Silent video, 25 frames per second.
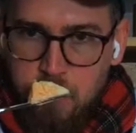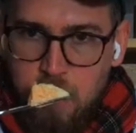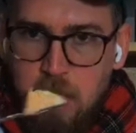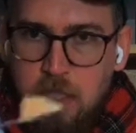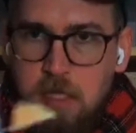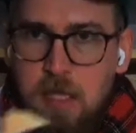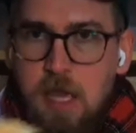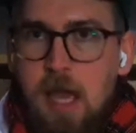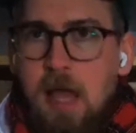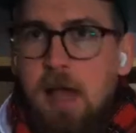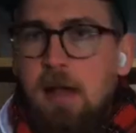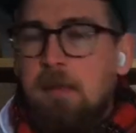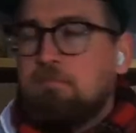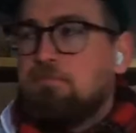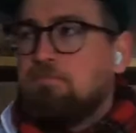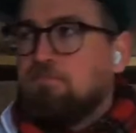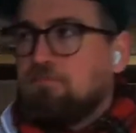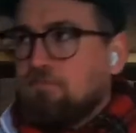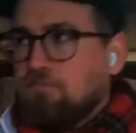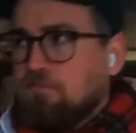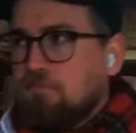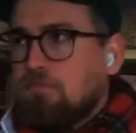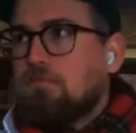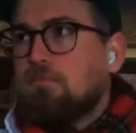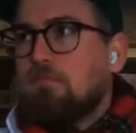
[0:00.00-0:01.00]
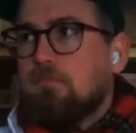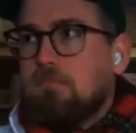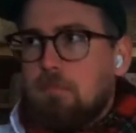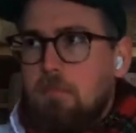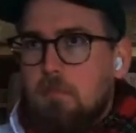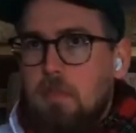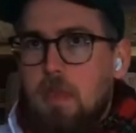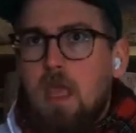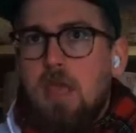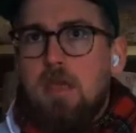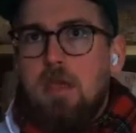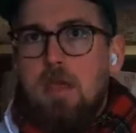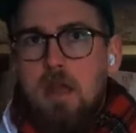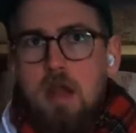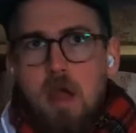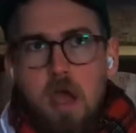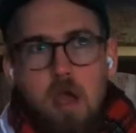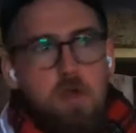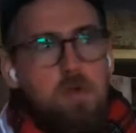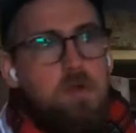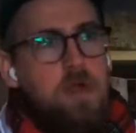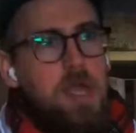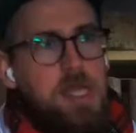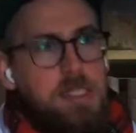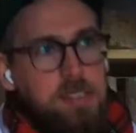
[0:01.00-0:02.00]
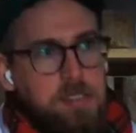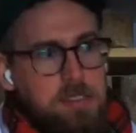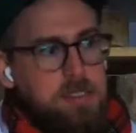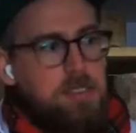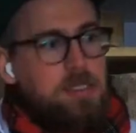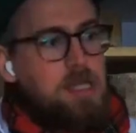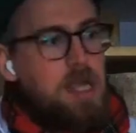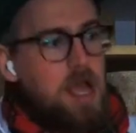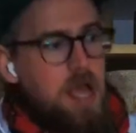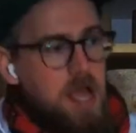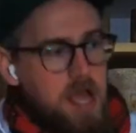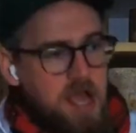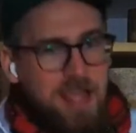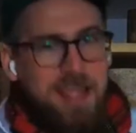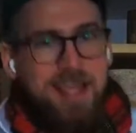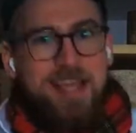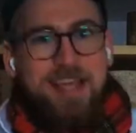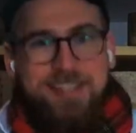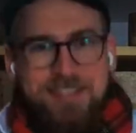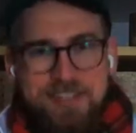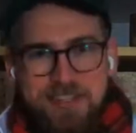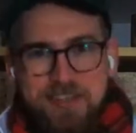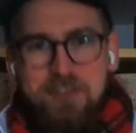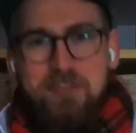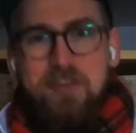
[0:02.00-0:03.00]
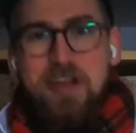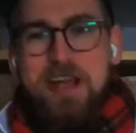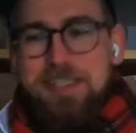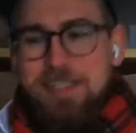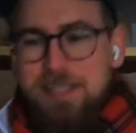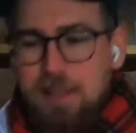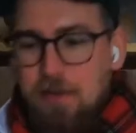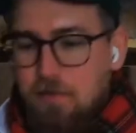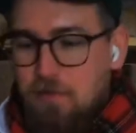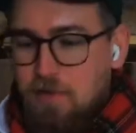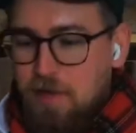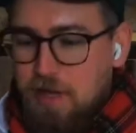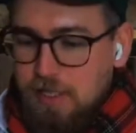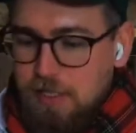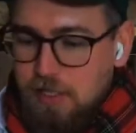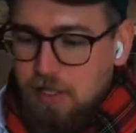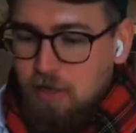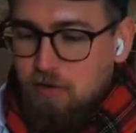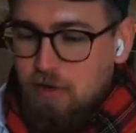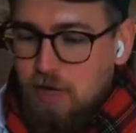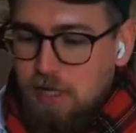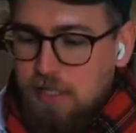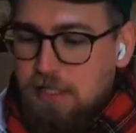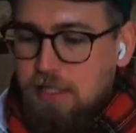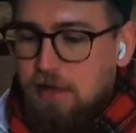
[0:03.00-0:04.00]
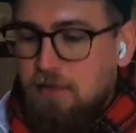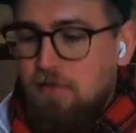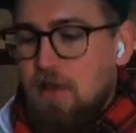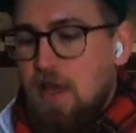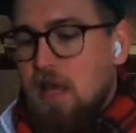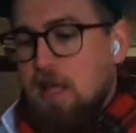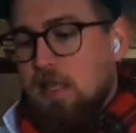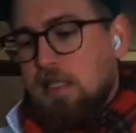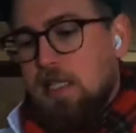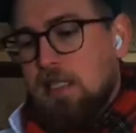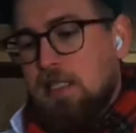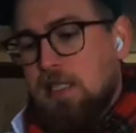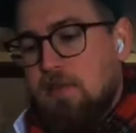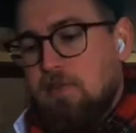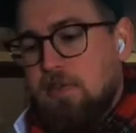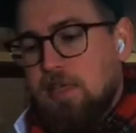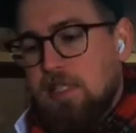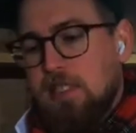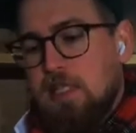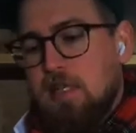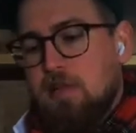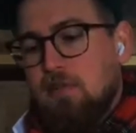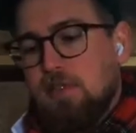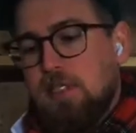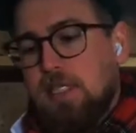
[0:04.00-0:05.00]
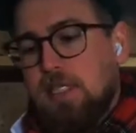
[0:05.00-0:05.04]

Yeah, it's aggressive. It's aggressive. Let's give this a little